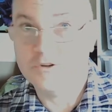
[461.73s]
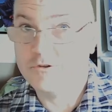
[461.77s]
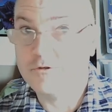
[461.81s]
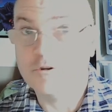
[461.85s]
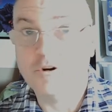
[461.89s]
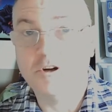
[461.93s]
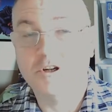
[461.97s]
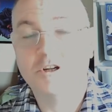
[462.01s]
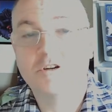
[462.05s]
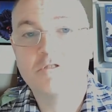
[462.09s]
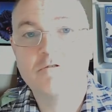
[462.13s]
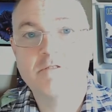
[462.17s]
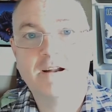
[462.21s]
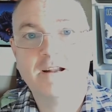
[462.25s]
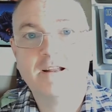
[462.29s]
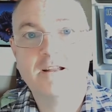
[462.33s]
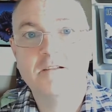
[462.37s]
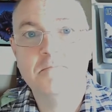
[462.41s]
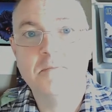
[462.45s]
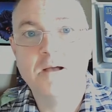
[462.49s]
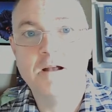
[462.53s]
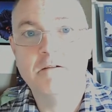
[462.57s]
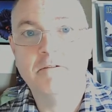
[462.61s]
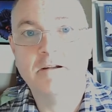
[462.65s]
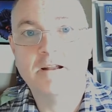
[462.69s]
and crack
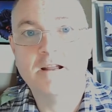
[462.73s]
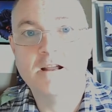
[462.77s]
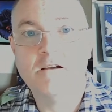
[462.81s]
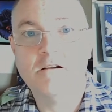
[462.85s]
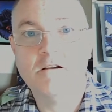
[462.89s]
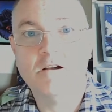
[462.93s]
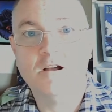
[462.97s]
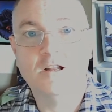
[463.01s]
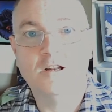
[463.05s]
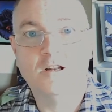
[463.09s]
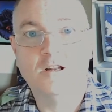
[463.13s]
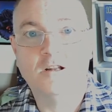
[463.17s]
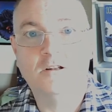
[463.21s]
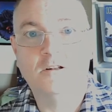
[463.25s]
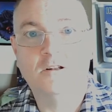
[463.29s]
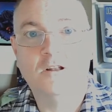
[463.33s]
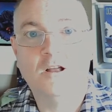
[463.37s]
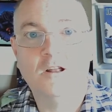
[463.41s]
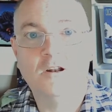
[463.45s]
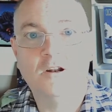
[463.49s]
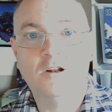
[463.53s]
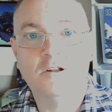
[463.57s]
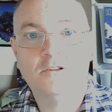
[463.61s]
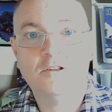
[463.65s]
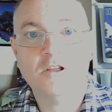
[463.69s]
America, and
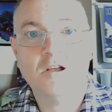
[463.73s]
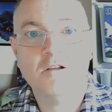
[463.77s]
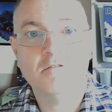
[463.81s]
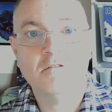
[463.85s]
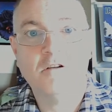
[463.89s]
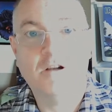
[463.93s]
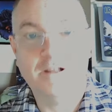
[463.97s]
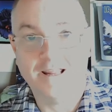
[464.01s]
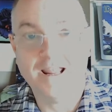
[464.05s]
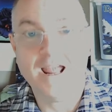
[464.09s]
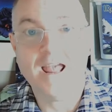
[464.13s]
I get